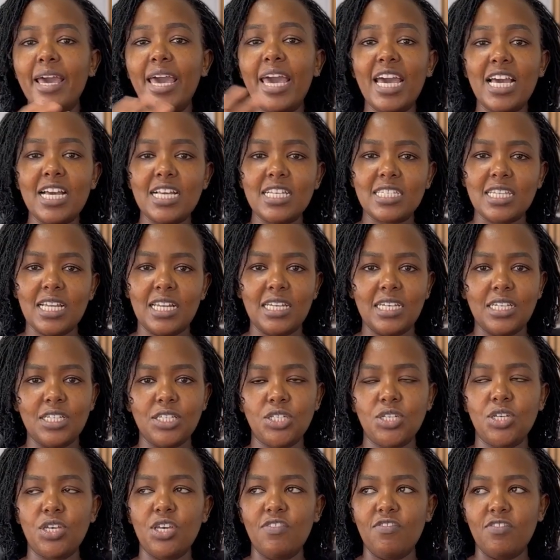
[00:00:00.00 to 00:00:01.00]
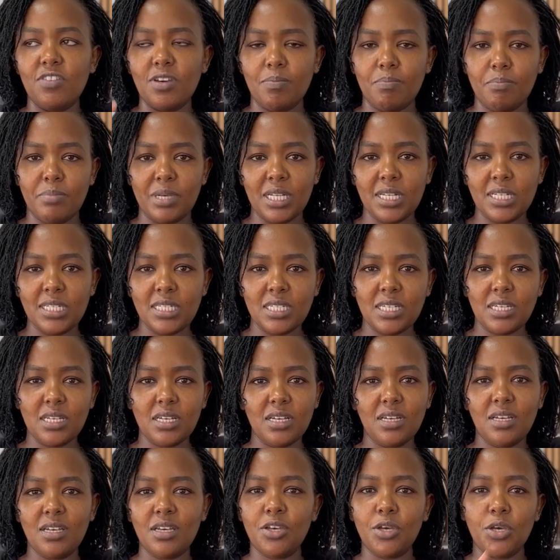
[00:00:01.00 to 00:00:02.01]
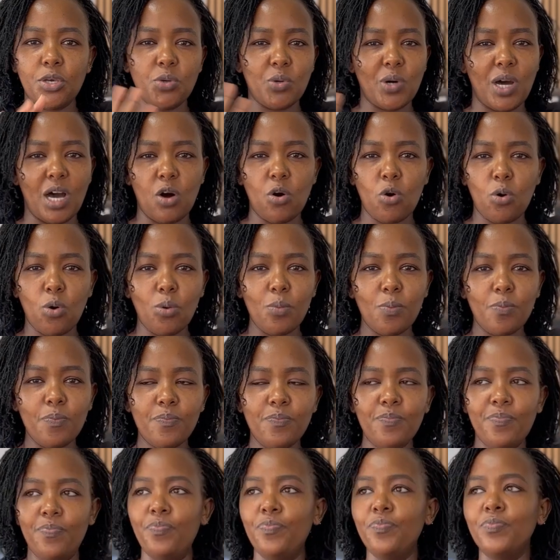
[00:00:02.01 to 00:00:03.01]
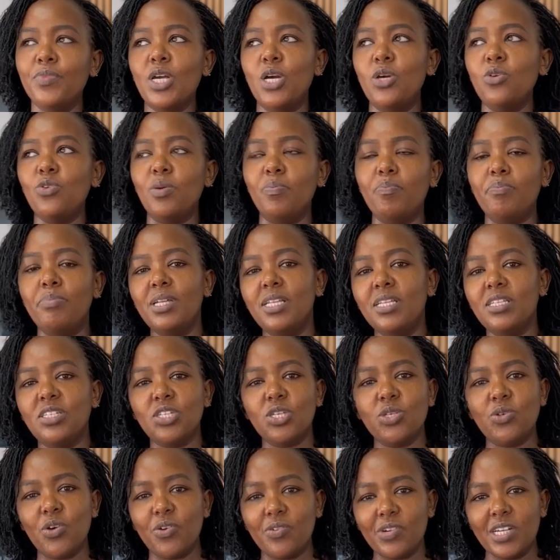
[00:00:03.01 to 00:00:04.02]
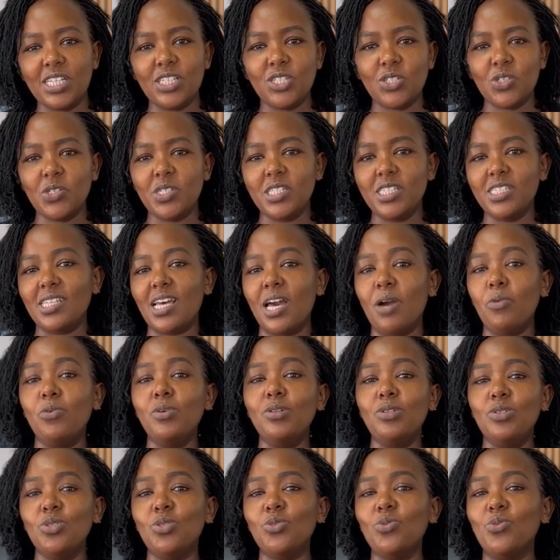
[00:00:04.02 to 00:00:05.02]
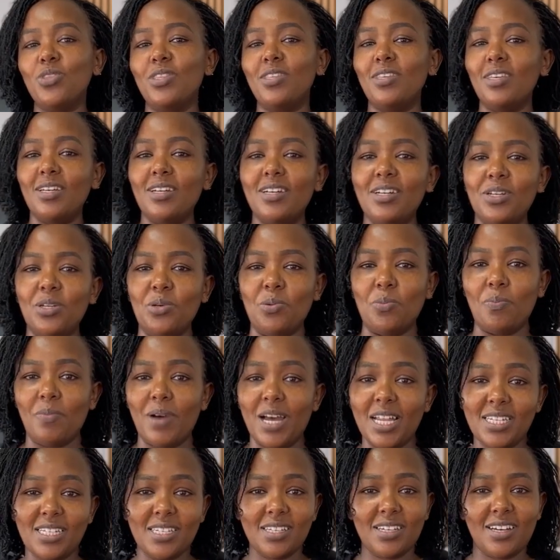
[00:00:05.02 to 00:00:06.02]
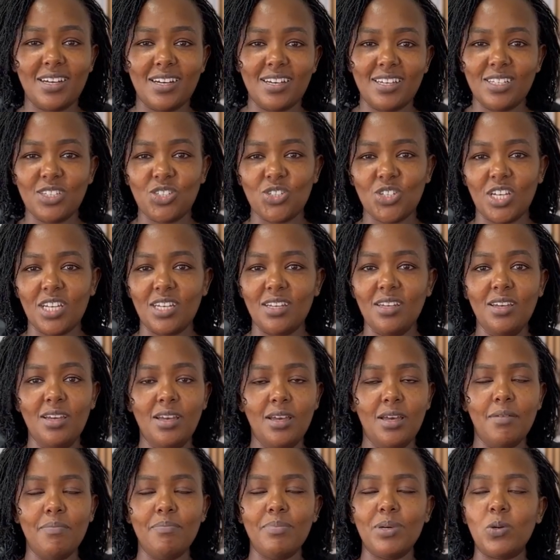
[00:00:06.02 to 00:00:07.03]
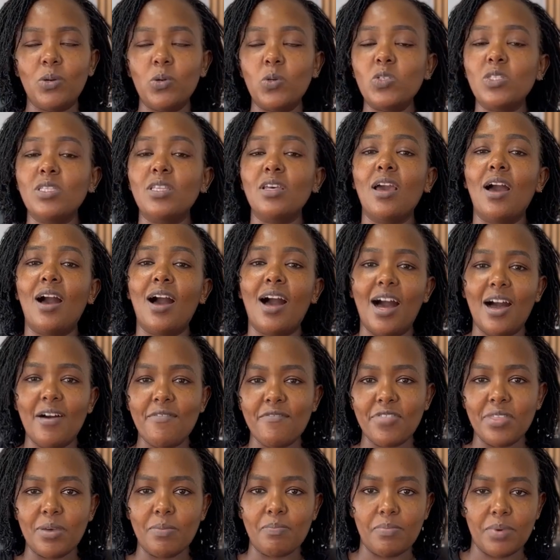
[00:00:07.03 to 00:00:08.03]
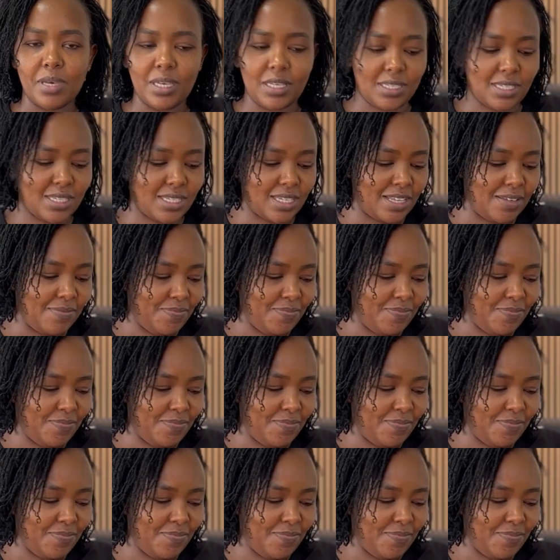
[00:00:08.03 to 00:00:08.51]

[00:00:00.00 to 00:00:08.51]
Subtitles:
Excellent. If you're building your home, you're building your rentals, I want you to think pneumatic kitchen because they have the best.